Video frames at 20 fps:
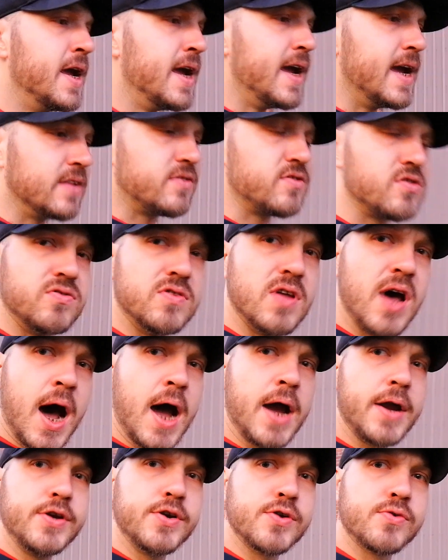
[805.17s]
It's
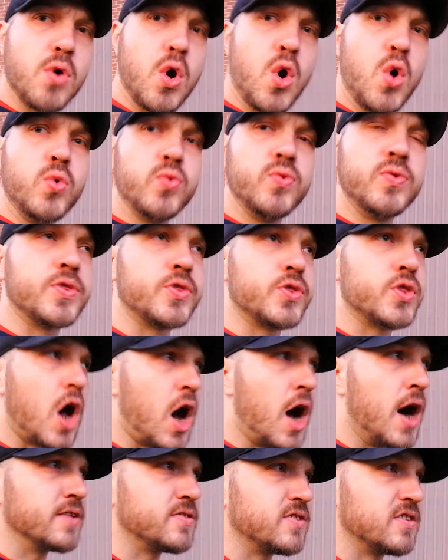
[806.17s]
not your own
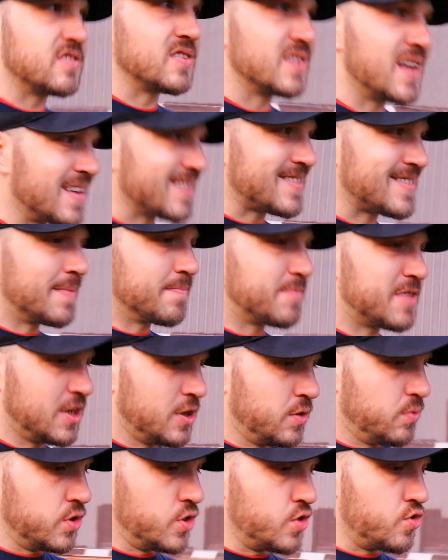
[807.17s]
thoughts. It's not something
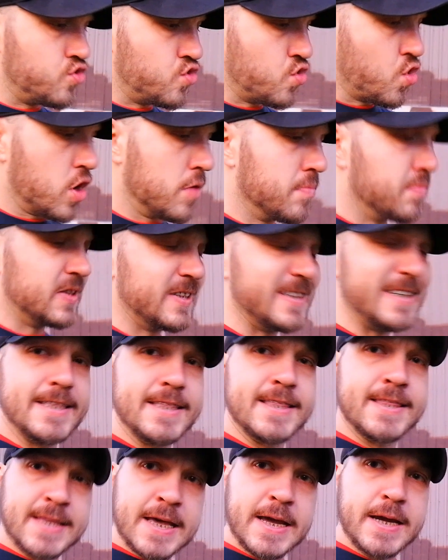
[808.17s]
you would normally
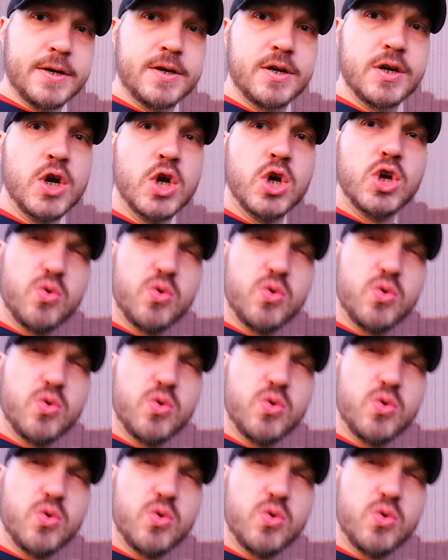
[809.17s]
think.